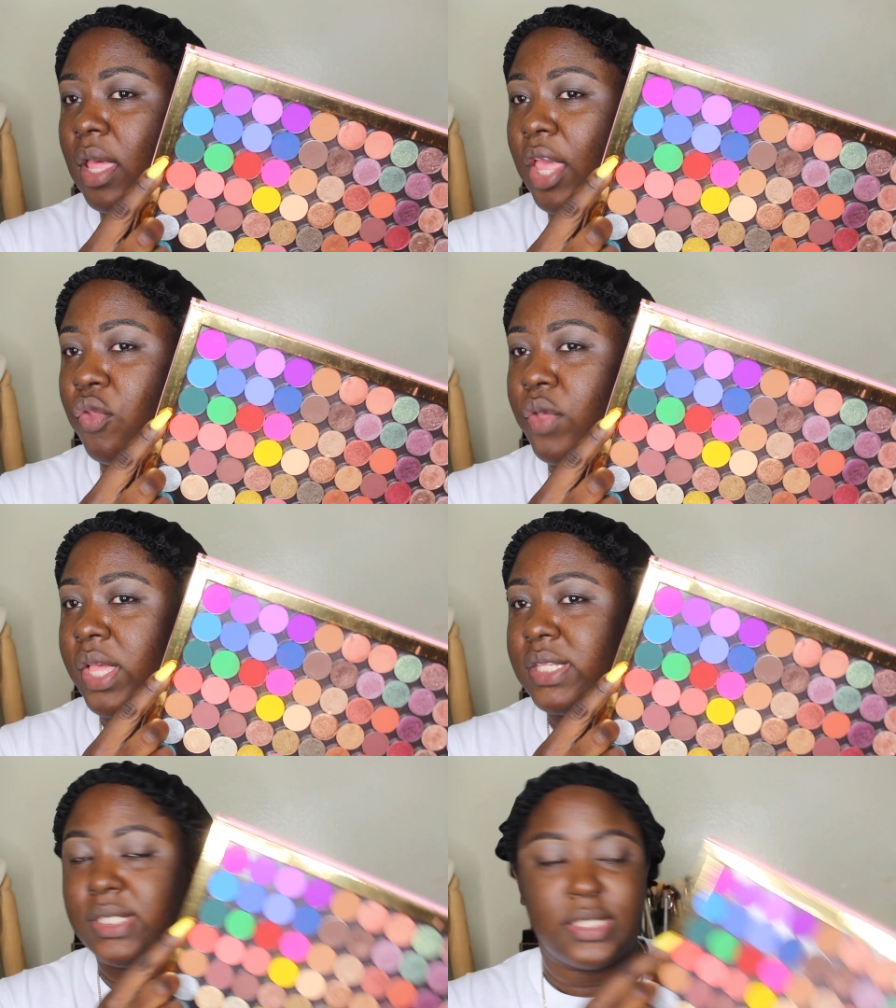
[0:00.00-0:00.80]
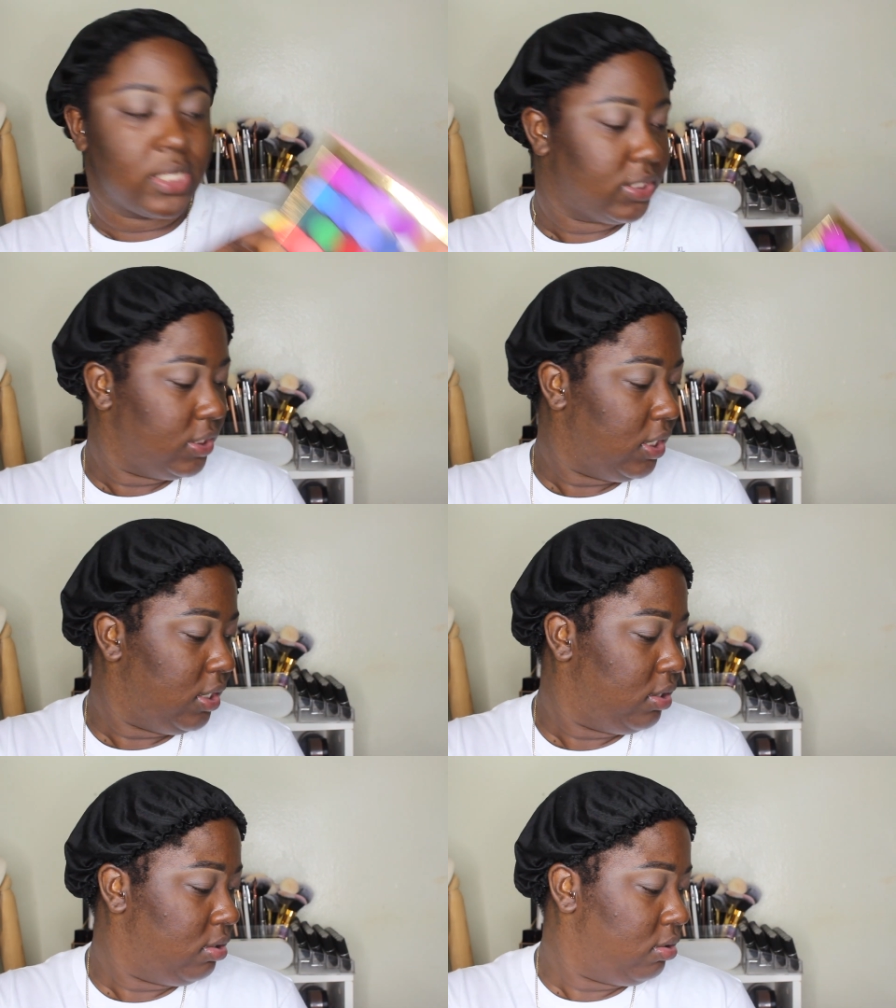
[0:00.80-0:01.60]
And you get
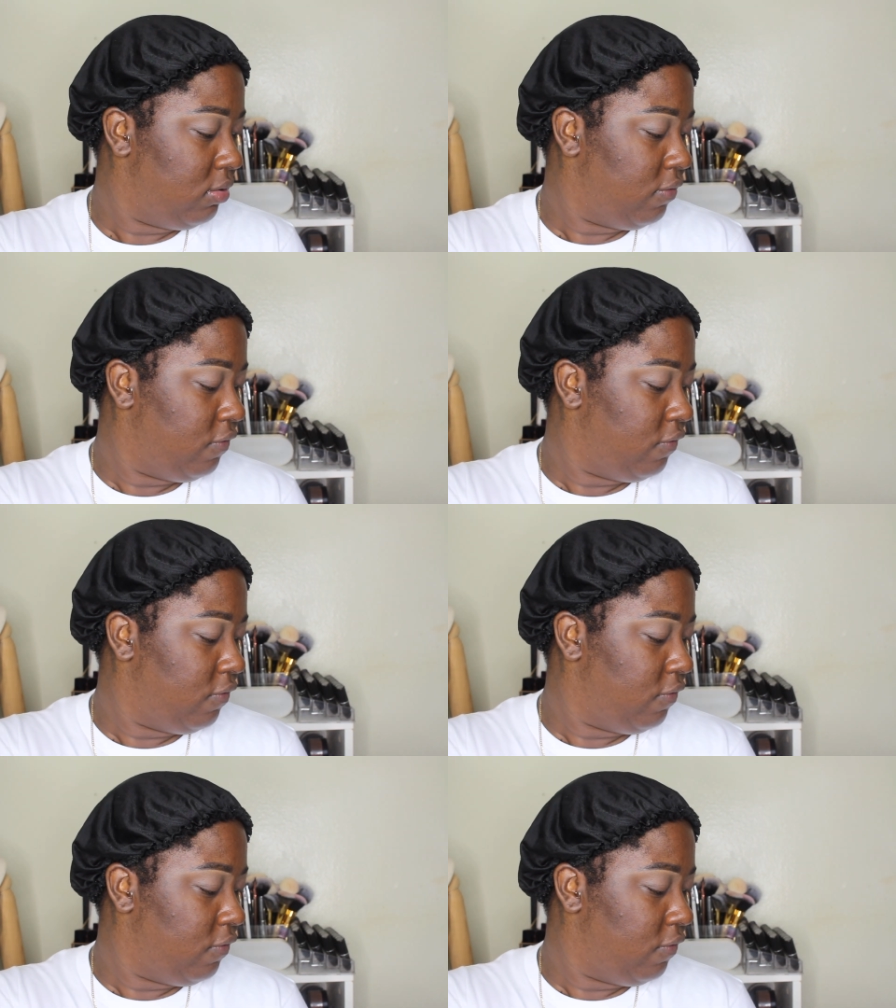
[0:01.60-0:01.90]
16,